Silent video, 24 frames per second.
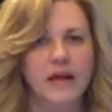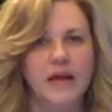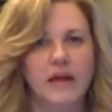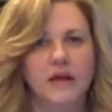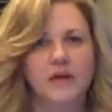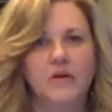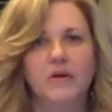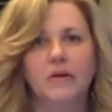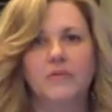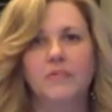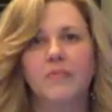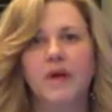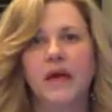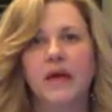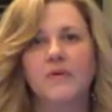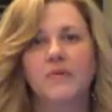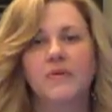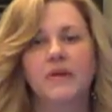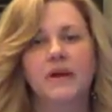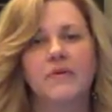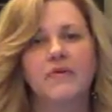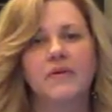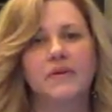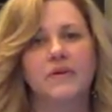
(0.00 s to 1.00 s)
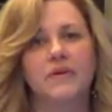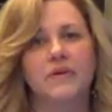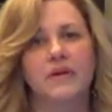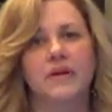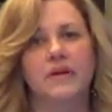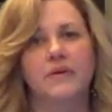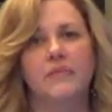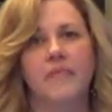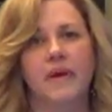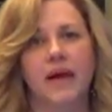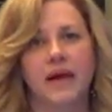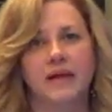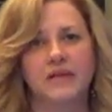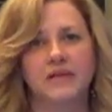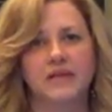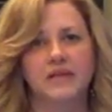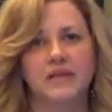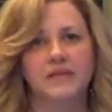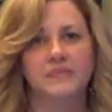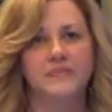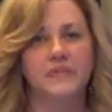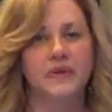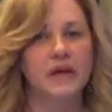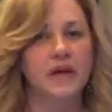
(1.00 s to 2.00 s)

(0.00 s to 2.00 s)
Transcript: You can make whatever you can imagine.